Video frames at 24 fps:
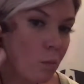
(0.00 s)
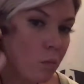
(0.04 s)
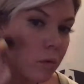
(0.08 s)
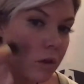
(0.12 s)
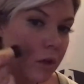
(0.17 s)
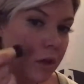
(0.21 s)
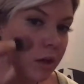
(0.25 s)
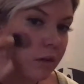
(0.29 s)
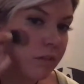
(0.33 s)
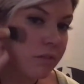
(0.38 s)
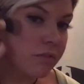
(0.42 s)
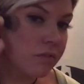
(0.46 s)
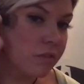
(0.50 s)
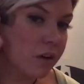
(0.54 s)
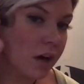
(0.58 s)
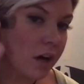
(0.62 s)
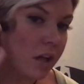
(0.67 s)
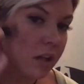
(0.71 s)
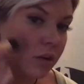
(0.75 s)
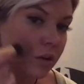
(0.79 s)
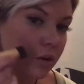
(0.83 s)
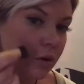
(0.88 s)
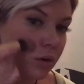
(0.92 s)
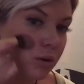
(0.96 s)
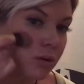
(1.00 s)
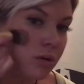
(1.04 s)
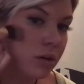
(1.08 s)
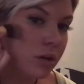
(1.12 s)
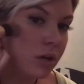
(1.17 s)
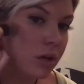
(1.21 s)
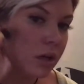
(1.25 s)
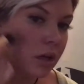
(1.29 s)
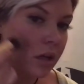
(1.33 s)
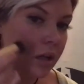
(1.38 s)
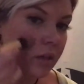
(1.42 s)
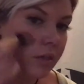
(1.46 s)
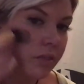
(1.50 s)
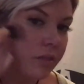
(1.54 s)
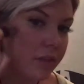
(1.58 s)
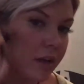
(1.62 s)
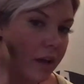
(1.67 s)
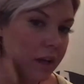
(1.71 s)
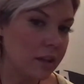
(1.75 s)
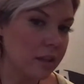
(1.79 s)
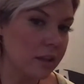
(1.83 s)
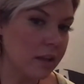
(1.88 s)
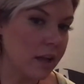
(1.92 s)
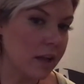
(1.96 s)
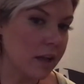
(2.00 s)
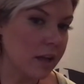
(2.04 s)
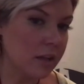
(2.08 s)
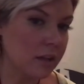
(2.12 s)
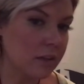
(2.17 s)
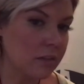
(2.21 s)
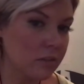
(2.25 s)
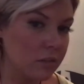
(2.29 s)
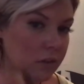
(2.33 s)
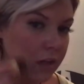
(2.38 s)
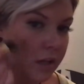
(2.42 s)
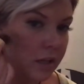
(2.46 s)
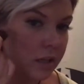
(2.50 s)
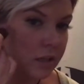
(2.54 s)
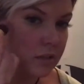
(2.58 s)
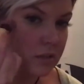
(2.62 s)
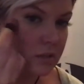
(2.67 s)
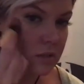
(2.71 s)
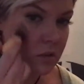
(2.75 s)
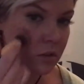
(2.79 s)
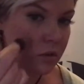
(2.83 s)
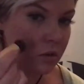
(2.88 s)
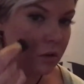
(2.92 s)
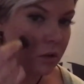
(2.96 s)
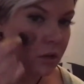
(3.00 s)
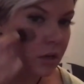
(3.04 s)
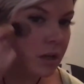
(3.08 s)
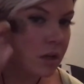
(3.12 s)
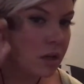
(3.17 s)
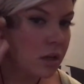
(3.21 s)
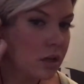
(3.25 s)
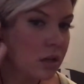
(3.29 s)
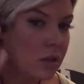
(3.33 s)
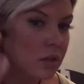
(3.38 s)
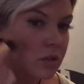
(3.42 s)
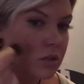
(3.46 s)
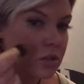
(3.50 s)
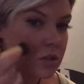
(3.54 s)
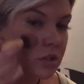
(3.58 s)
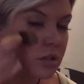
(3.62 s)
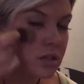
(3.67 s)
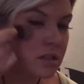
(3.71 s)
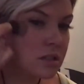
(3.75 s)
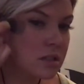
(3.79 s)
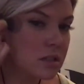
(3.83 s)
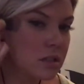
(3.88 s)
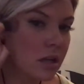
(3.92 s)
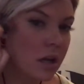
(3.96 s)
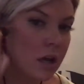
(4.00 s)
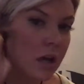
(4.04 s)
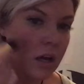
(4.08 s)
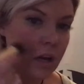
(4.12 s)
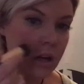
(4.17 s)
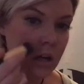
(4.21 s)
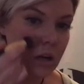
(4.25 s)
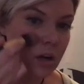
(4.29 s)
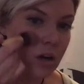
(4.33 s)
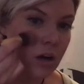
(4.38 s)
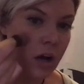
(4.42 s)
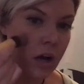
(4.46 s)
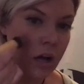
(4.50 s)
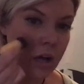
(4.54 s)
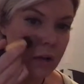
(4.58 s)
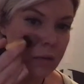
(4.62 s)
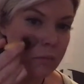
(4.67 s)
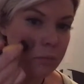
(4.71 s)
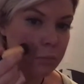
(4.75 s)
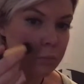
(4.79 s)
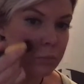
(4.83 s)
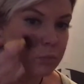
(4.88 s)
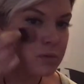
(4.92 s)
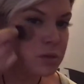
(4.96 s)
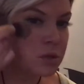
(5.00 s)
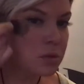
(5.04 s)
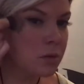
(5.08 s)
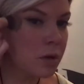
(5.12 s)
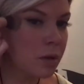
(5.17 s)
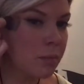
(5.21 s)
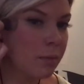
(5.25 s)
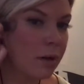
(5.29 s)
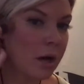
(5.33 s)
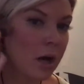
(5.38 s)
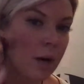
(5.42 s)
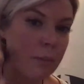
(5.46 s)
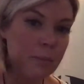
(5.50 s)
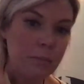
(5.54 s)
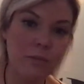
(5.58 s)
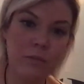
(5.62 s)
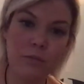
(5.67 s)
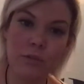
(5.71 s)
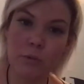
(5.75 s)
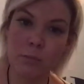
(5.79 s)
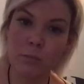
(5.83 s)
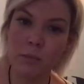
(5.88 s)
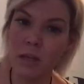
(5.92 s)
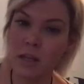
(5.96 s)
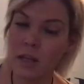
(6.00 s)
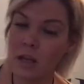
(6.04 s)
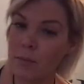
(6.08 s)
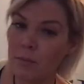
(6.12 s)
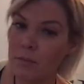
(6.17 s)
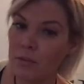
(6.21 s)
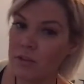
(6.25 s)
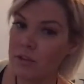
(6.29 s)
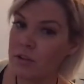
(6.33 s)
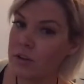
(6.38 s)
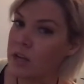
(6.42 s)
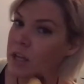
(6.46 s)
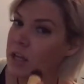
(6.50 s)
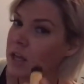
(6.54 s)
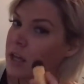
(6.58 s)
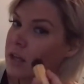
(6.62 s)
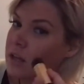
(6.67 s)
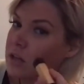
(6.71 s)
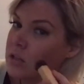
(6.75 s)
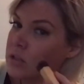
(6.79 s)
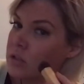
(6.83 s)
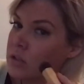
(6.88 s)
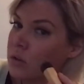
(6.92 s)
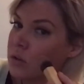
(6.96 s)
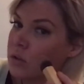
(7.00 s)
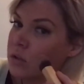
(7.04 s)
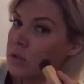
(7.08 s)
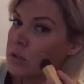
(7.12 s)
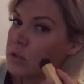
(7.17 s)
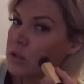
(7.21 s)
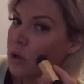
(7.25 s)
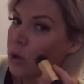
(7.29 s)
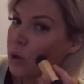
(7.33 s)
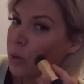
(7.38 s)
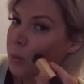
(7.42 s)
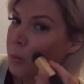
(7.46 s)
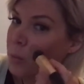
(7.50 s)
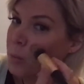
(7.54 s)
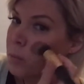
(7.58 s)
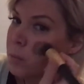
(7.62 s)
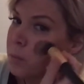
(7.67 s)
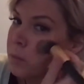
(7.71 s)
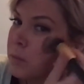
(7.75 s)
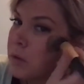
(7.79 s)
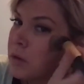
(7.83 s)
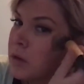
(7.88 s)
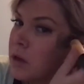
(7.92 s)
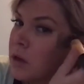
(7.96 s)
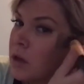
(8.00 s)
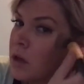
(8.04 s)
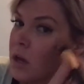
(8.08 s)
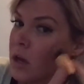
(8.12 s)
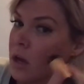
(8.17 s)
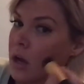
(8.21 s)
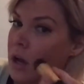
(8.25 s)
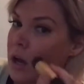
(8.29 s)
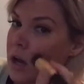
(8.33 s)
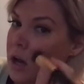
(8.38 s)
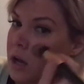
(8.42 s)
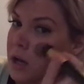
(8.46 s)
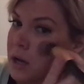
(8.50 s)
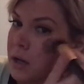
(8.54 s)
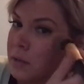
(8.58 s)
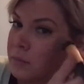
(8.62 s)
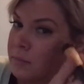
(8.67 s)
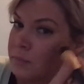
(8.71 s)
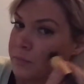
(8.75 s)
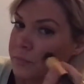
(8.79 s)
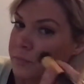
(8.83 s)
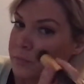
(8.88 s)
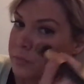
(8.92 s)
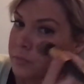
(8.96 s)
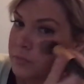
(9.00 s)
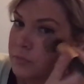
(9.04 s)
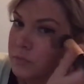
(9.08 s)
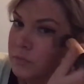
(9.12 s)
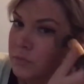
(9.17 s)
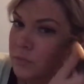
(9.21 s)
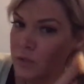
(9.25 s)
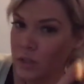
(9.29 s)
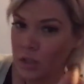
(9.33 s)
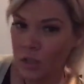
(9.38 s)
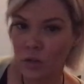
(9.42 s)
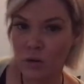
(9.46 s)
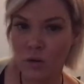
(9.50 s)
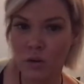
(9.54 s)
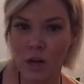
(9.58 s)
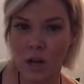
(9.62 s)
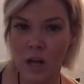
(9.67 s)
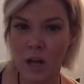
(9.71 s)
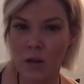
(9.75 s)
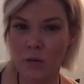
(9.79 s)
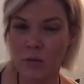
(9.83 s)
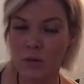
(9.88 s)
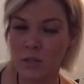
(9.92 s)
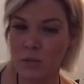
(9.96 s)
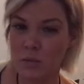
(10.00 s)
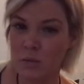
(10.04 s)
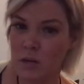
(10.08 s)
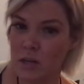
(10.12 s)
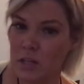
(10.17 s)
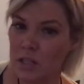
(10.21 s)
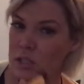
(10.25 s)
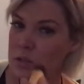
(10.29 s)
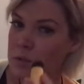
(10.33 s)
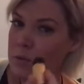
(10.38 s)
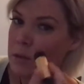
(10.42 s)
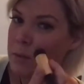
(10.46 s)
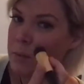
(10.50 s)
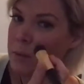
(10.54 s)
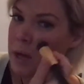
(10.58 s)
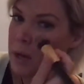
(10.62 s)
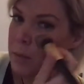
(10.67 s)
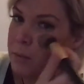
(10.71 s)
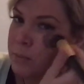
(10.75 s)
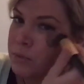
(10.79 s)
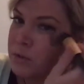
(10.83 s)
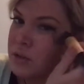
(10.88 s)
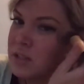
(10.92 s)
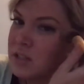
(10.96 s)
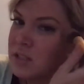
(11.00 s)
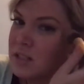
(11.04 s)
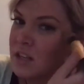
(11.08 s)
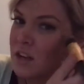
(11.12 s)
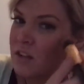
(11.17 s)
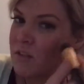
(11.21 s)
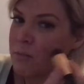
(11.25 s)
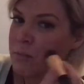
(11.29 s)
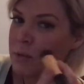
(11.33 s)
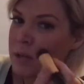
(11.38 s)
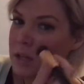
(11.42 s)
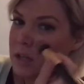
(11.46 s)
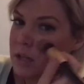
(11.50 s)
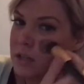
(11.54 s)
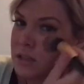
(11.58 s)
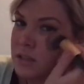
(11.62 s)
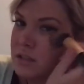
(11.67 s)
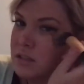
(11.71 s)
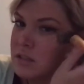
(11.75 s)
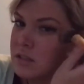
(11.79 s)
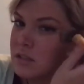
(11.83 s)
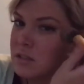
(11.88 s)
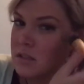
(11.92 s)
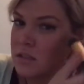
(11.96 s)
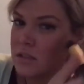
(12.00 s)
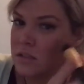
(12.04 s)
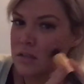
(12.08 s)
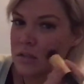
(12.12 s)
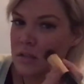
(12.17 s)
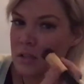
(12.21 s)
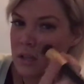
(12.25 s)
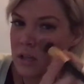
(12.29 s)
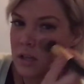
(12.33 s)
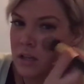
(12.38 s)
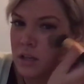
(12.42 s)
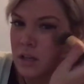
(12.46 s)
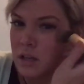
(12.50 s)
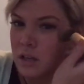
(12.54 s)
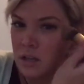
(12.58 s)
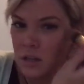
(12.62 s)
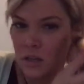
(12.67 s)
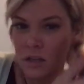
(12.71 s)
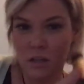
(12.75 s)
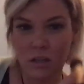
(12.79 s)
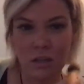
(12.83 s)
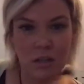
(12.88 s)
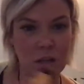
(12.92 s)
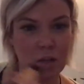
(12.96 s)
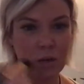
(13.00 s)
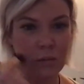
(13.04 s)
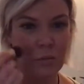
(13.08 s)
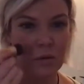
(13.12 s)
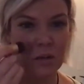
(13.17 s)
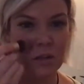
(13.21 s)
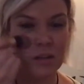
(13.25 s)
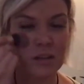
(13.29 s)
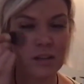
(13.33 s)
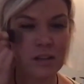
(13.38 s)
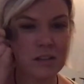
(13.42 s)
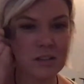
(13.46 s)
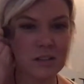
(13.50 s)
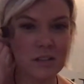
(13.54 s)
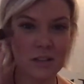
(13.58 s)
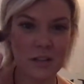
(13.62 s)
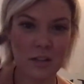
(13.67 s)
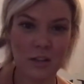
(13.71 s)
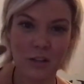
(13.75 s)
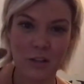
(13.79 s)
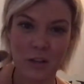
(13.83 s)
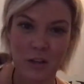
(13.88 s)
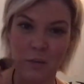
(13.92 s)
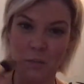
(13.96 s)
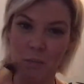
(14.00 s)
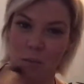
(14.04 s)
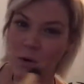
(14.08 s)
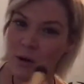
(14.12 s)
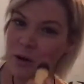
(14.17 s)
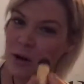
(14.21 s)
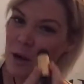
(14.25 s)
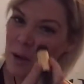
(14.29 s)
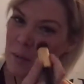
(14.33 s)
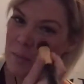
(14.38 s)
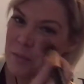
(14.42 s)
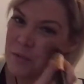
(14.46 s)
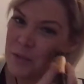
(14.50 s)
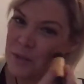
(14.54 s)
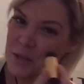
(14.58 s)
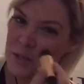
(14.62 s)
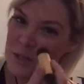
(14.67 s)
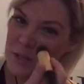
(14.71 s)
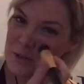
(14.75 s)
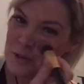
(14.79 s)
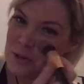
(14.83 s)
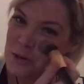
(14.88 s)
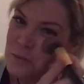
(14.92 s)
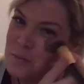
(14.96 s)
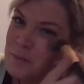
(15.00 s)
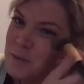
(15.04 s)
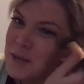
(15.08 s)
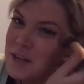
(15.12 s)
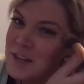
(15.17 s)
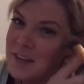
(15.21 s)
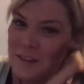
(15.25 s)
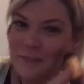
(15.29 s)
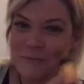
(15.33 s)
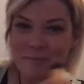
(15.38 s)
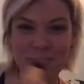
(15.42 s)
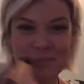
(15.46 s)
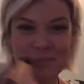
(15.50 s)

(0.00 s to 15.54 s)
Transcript: and I follow that line, right? So just kind of go, I sweep up. For me, I'm 38 years old. So, you know, I always want to sweep up with stuff because I want things to look more up than droopy.